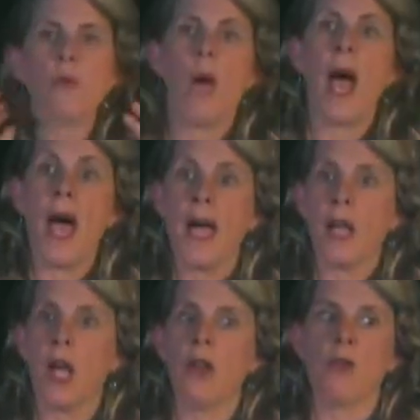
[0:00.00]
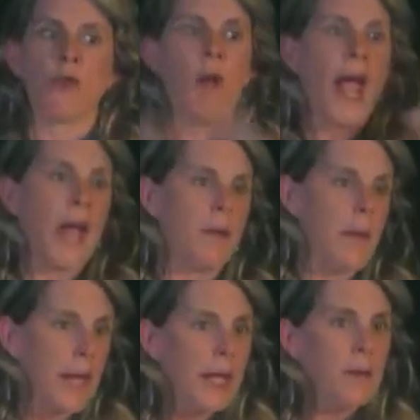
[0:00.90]
had an array,
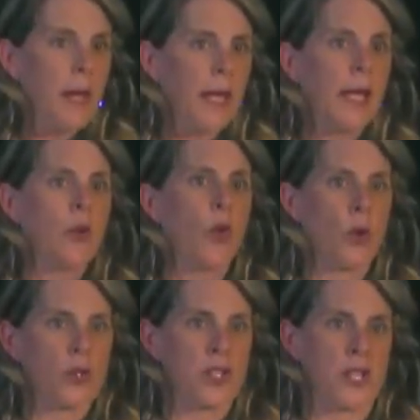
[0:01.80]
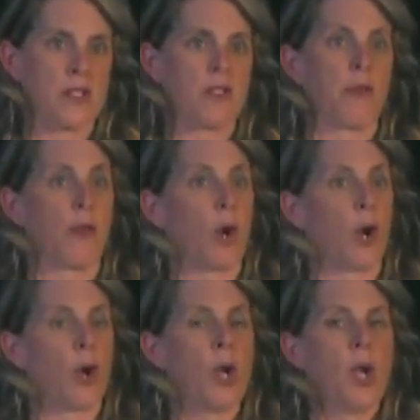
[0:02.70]
many courses
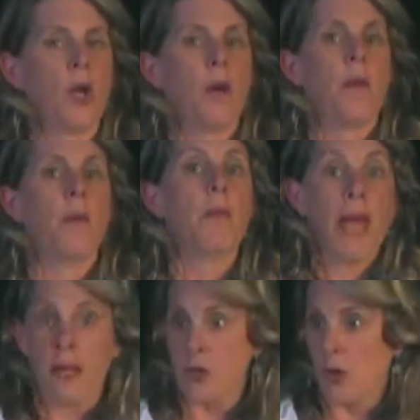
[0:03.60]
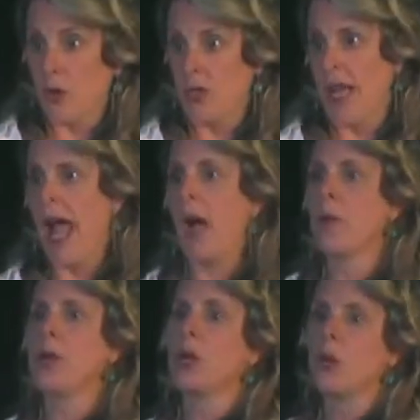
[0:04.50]
for managers and how to
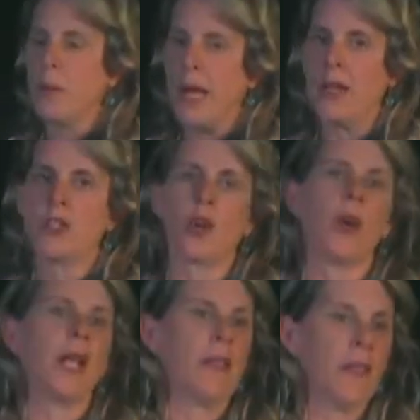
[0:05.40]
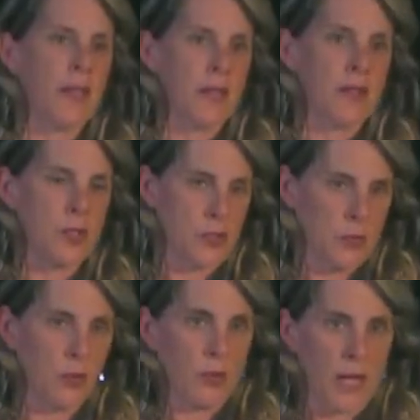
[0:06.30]
be a good manager in this
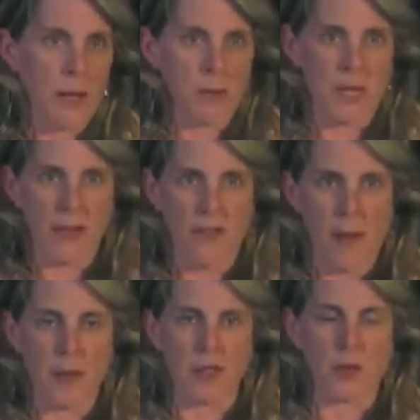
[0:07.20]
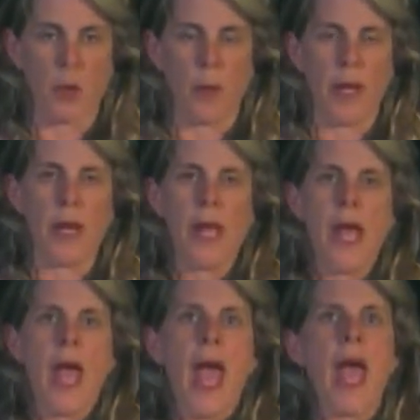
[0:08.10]
hip tech fabulous moment.
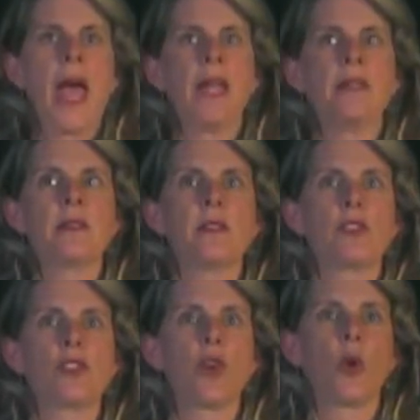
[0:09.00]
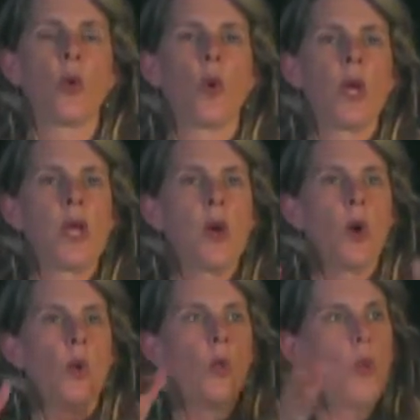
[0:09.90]
And so
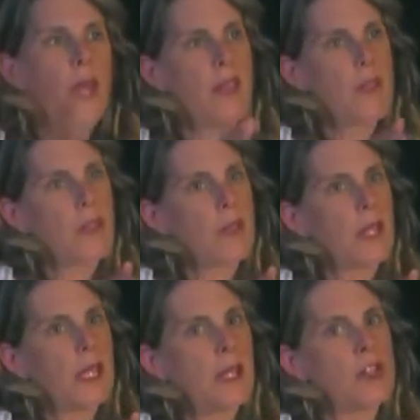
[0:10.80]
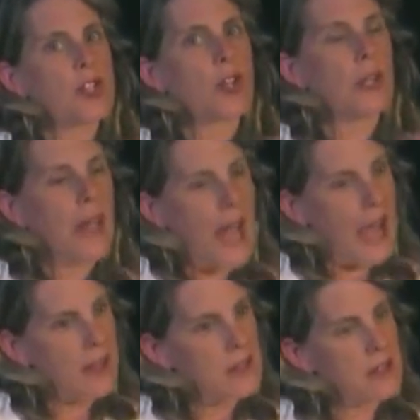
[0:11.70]
with each
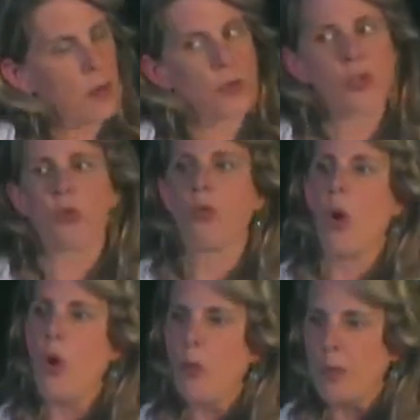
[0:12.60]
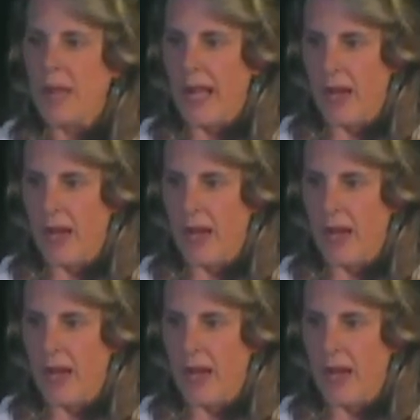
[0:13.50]
class, there was a role play